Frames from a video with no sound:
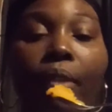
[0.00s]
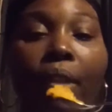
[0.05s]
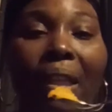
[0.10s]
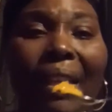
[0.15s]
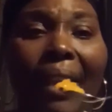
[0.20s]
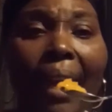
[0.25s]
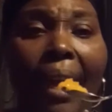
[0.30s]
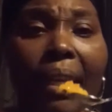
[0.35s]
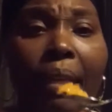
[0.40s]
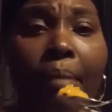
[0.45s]

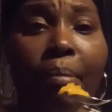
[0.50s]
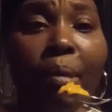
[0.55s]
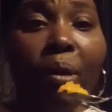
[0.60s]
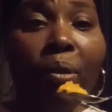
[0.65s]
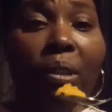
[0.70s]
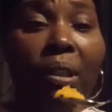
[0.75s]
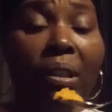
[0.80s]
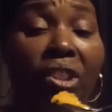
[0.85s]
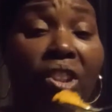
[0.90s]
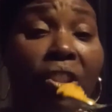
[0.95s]
And I
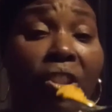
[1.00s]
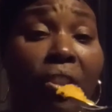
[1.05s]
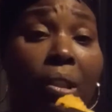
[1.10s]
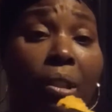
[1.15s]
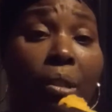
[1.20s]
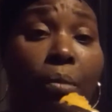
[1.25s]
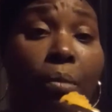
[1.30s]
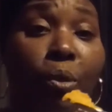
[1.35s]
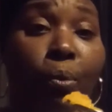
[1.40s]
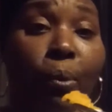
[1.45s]
emailed her. She said
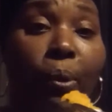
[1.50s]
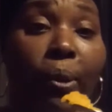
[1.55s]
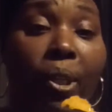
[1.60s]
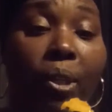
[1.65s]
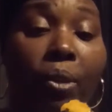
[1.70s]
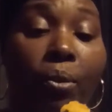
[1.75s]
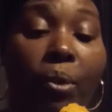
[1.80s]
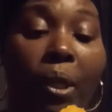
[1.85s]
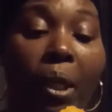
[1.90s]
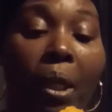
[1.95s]
she was working
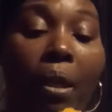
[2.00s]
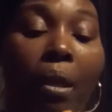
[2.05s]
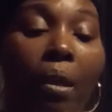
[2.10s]
on it.